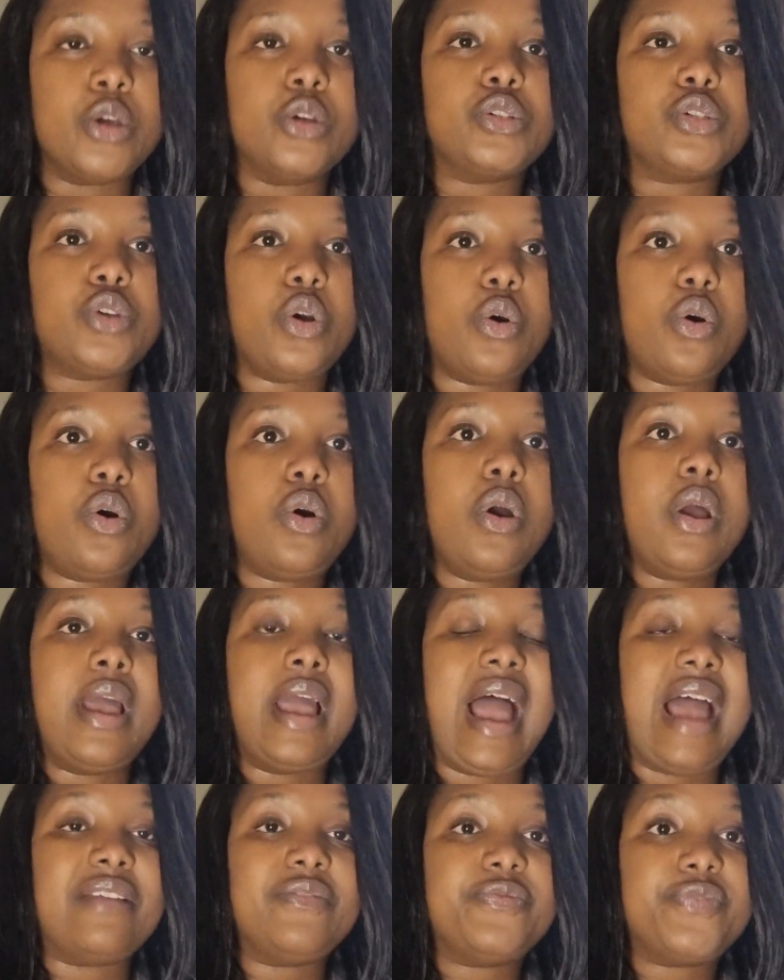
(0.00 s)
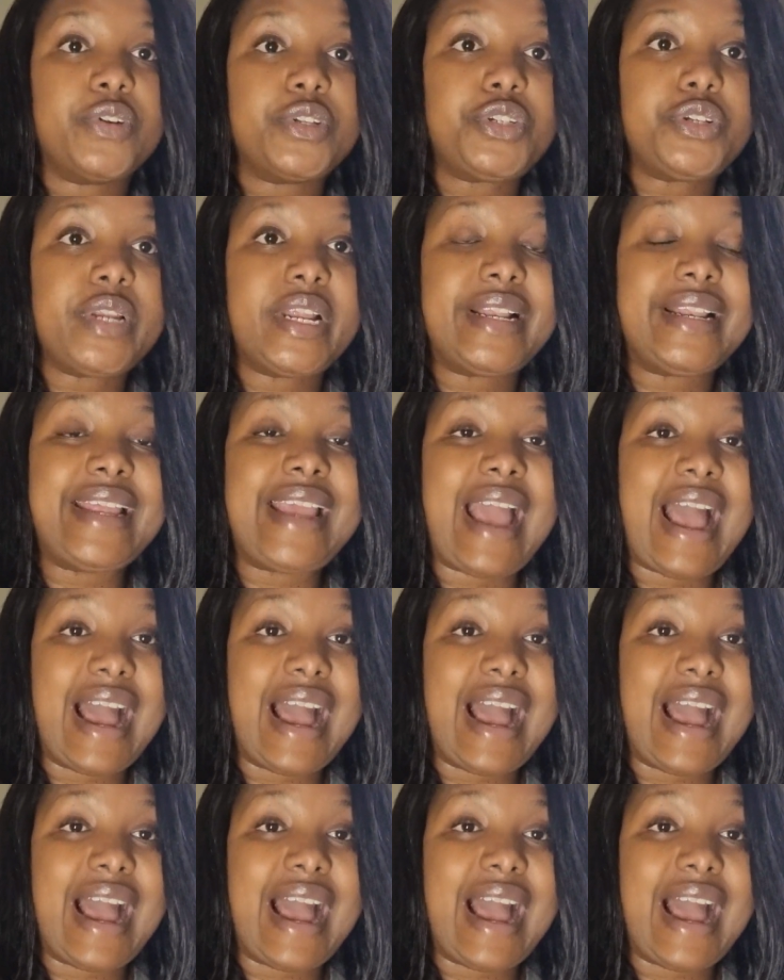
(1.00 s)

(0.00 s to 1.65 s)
So unfortunately,